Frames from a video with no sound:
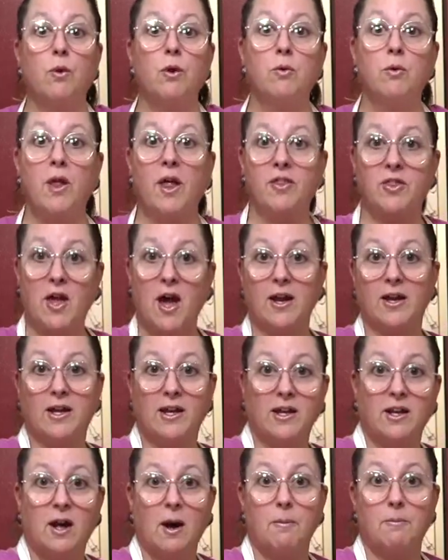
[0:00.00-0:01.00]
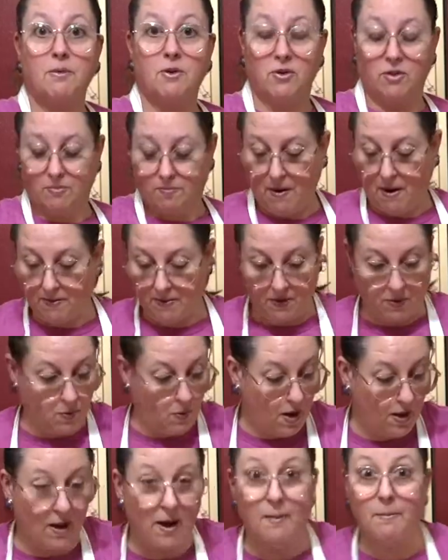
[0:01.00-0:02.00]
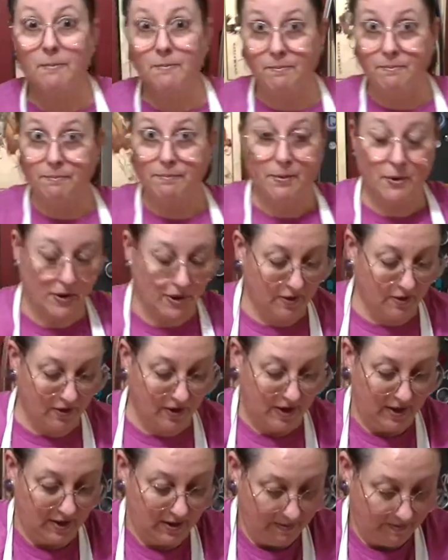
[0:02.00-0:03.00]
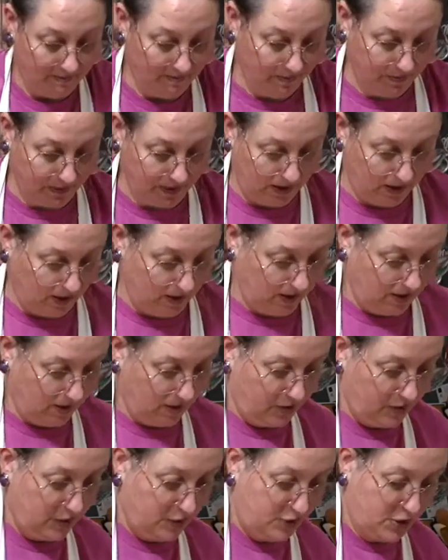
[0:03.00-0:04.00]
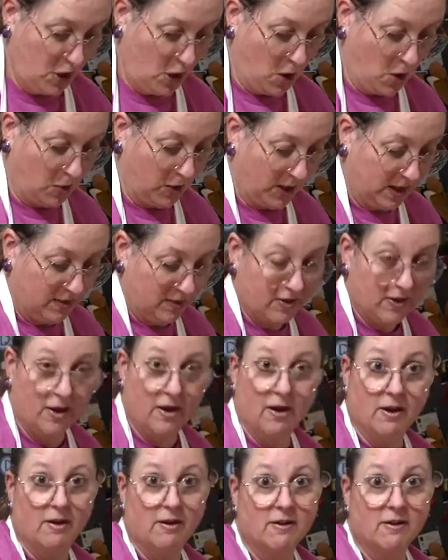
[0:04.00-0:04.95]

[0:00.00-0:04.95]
let that heat up to the proper temp while I'm putting the dough in the